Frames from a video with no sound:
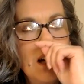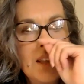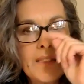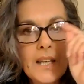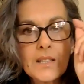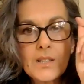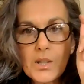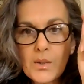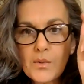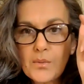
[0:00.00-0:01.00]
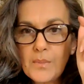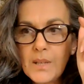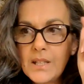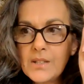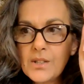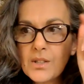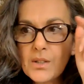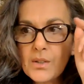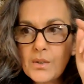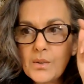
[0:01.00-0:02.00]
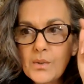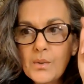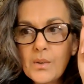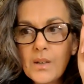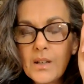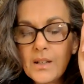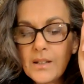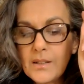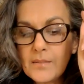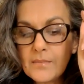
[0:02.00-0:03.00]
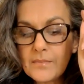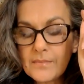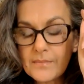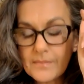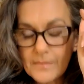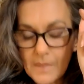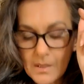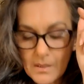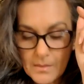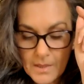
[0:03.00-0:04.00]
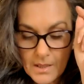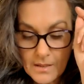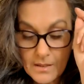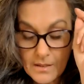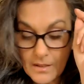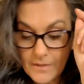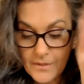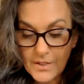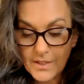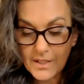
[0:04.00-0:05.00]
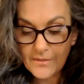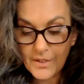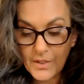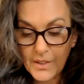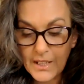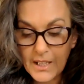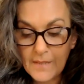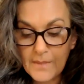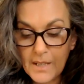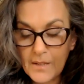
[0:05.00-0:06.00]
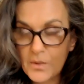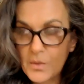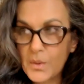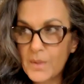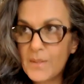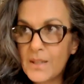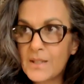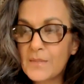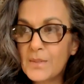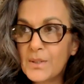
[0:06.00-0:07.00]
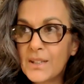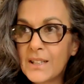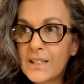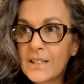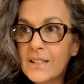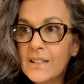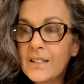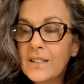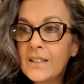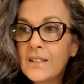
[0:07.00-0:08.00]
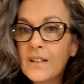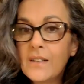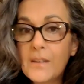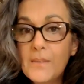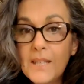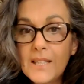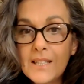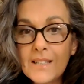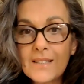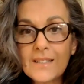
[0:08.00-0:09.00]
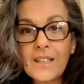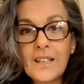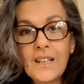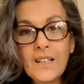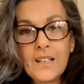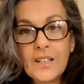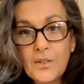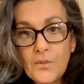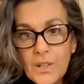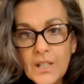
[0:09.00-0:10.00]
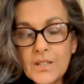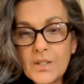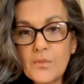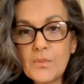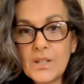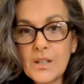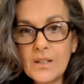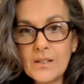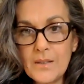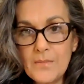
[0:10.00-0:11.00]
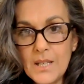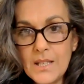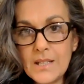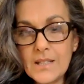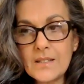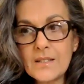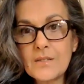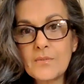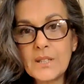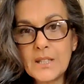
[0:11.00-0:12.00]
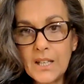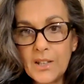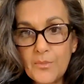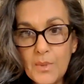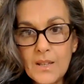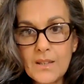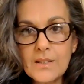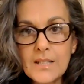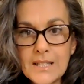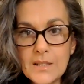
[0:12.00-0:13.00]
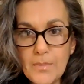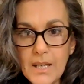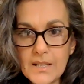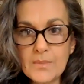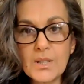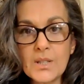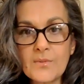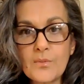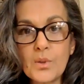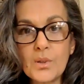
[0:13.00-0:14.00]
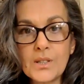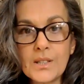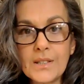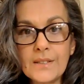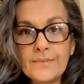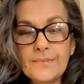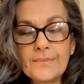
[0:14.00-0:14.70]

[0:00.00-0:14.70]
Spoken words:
And that took me to, oh my God, I've forgotten the name now. It was with me this morning. Archimedes. Eureka took me to Archimedes, which gave me the displacement of water.